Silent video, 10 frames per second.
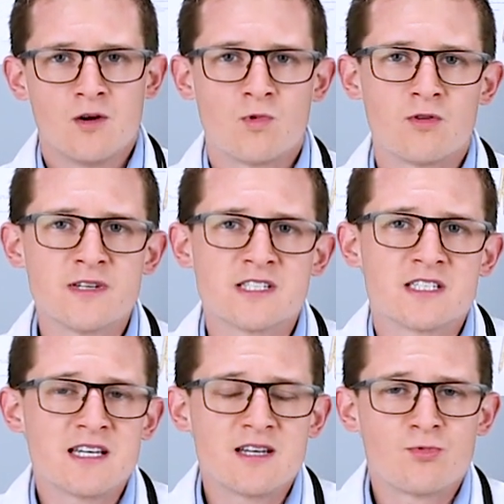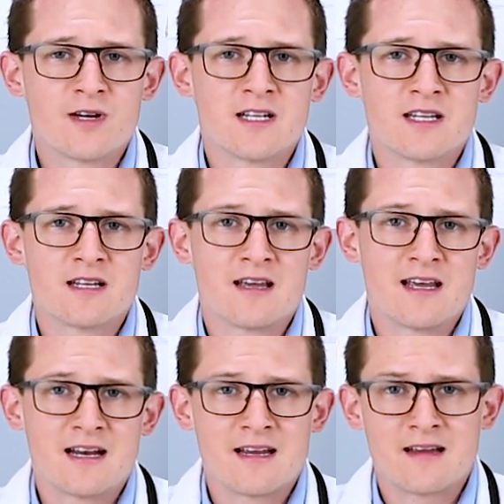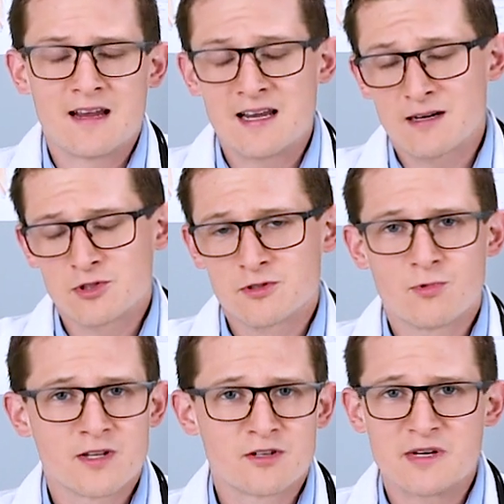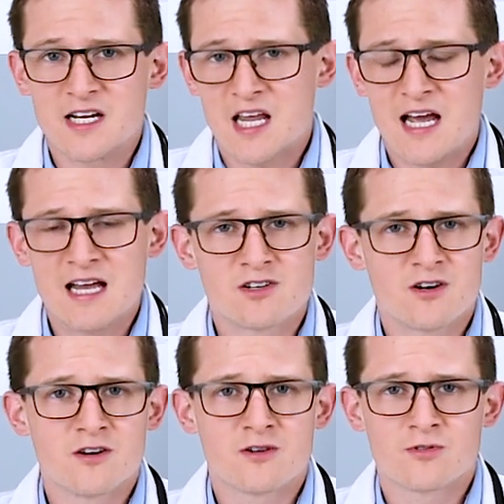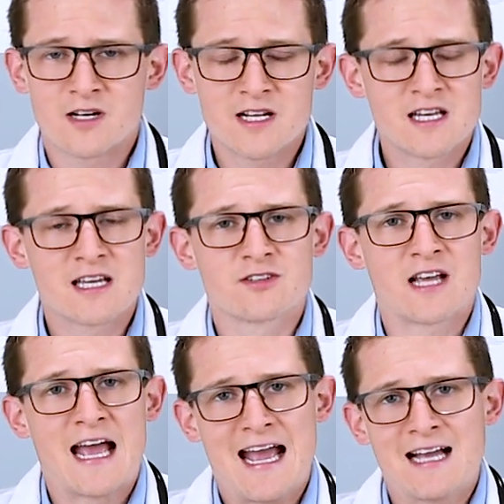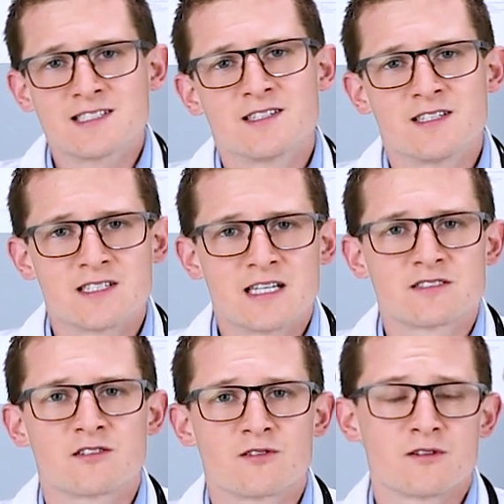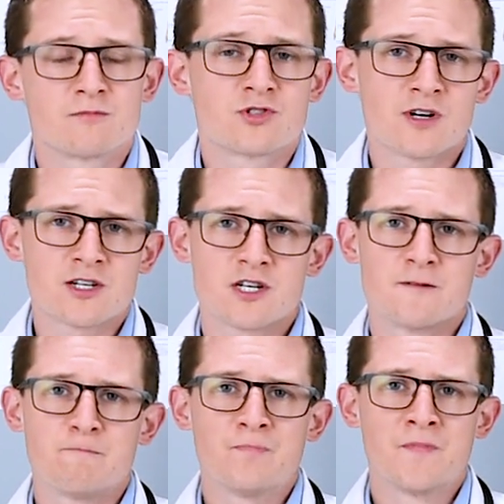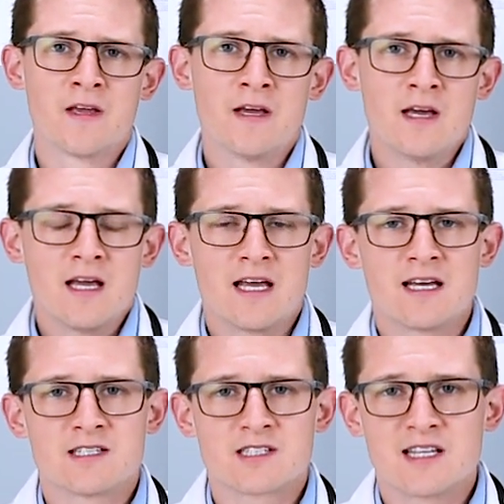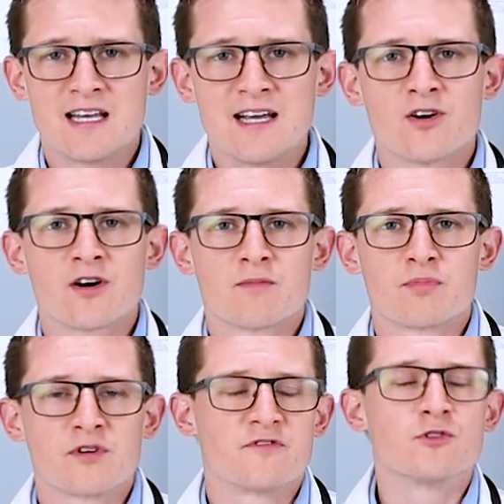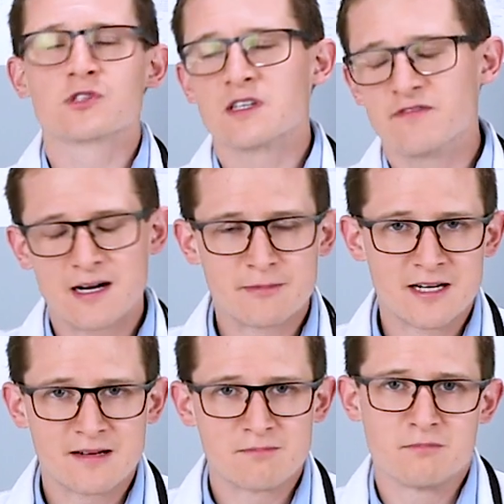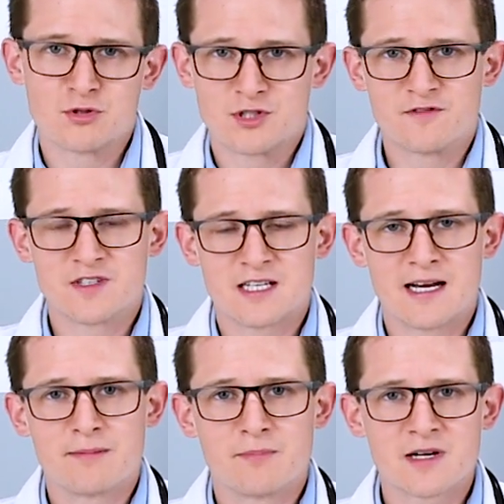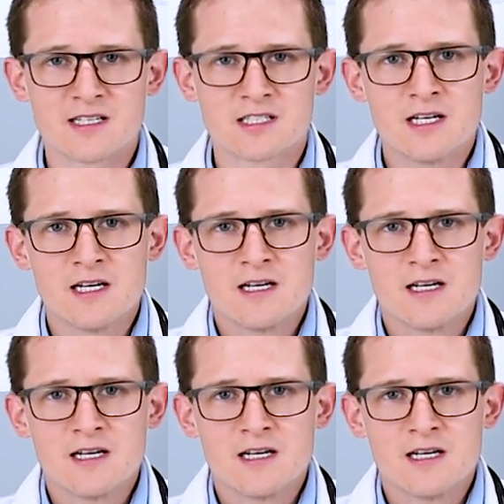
What we see when an animal, whether it be a cat, dog, or anything else, has an intestinal obstruction is they are profusely vomiting most of the time because